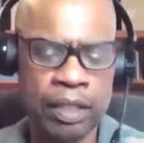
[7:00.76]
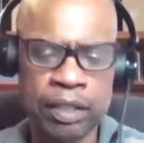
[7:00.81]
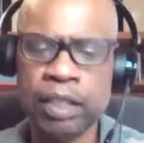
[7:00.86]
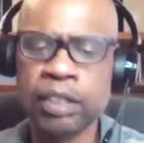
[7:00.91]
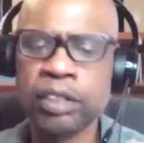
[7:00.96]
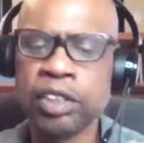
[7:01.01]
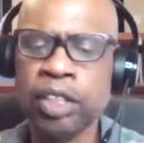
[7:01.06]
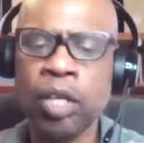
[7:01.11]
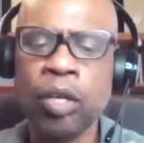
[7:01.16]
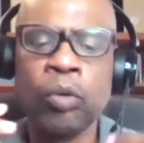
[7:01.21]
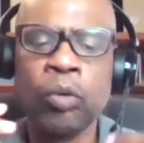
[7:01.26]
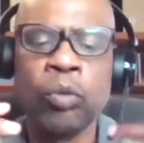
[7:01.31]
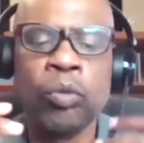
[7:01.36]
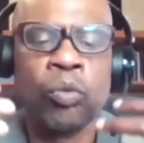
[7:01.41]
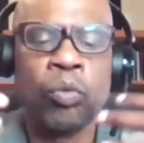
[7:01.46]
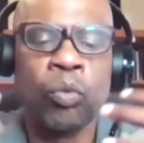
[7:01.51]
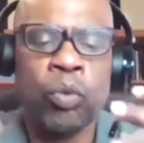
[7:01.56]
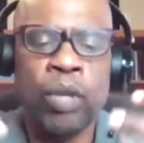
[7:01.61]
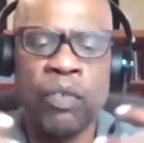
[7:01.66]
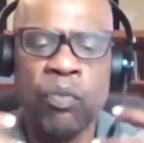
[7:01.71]
And so
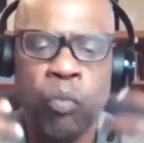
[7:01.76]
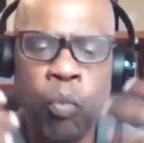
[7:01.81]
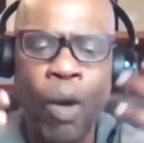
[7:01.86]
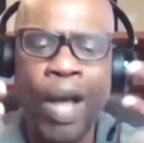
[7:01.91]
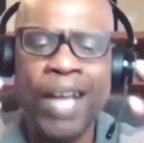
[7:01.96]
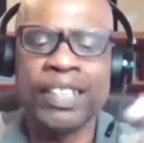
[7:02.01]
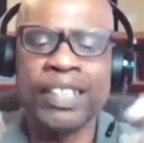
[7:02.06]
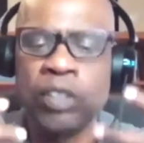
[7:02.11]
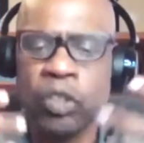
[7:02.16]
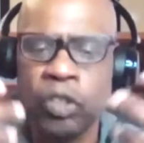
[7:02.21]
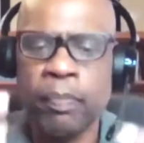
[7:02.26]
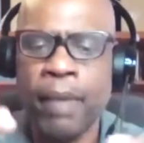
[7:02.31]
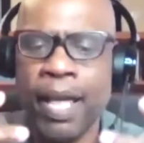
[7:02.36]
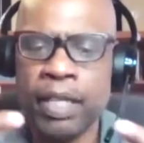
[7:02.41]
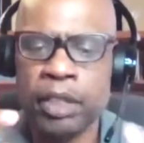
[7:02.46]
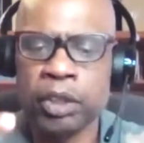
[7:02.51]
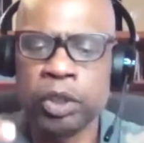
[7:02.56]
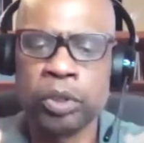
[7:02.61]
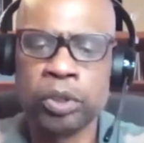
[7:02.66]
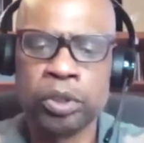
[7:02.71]
we have whites who are
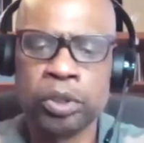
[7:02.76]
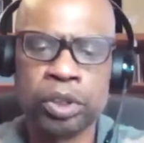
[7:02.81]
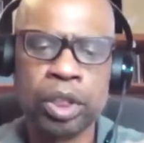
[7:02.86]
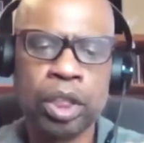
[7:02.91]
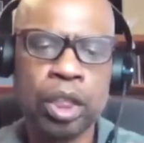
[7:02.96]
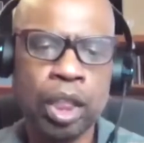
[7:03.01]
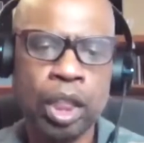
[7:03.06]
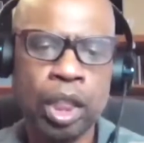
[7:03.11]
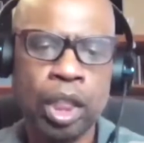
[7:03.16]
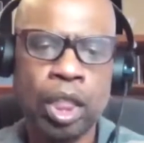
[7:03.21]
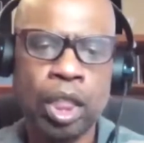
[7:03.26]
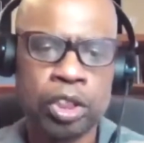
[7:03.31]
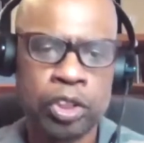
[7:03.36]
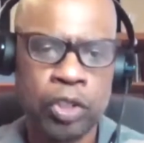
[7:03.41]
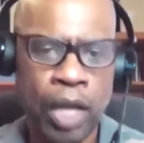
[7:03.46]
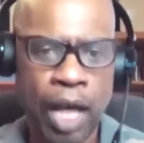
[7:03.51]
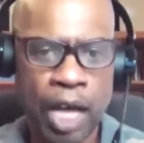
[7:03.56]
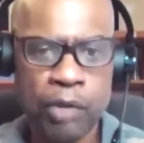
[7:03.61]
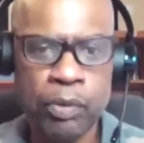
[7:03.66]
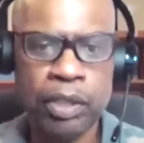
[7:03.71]
managers.
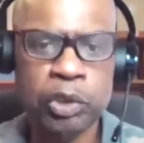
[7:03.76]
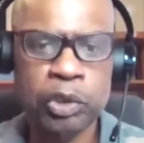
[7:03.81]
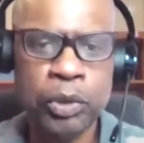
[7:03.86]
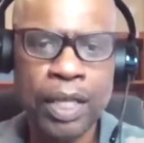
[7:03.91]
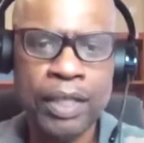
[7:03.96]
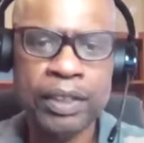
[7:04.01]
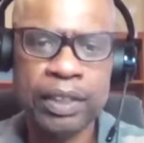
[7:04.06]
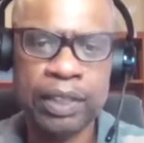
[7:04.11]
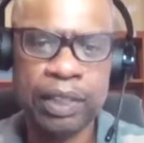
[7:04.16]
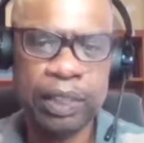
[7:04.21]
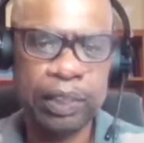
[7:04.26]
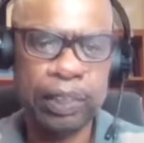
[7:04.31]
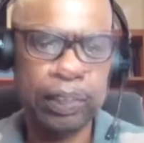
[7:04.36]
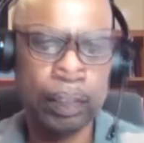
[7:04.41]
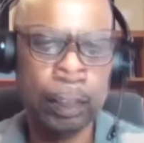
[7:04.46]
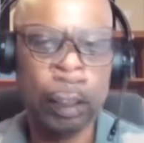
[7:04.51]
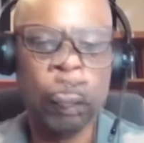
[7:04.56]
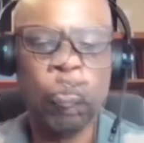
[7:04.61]
So how do we address this?